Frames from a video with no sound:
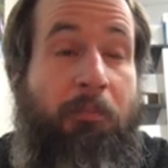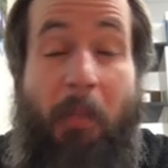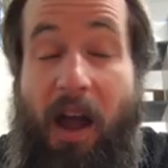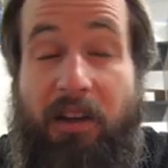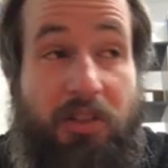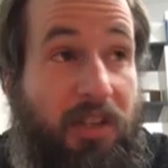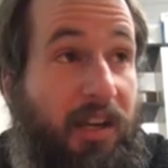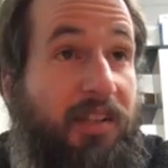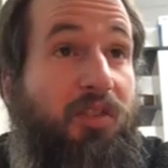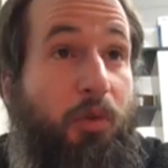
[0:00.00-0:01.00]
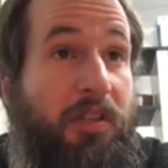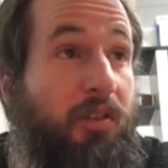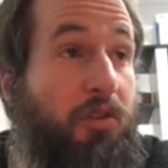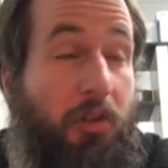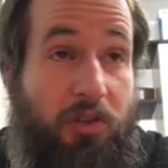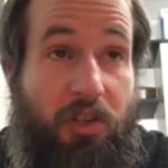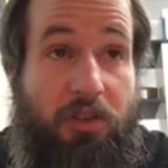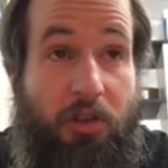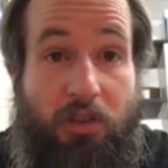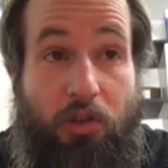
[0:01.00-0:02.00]
My understanding is the reason those other
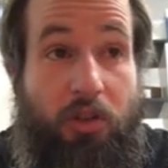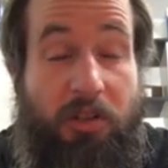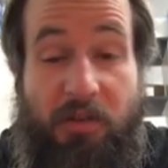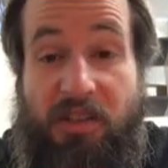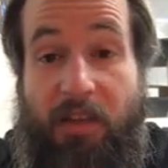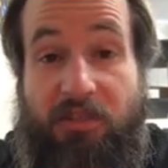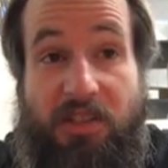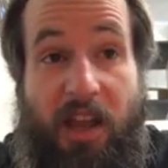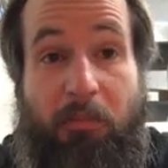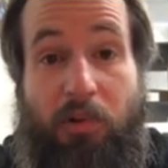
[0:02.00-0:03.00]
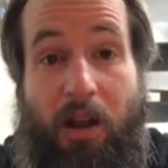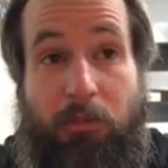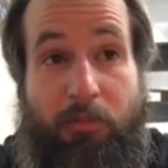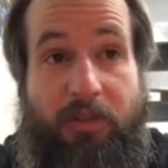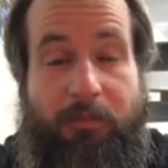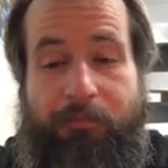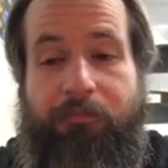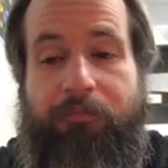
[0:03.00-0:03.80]
studies are excluded is because they have design problems.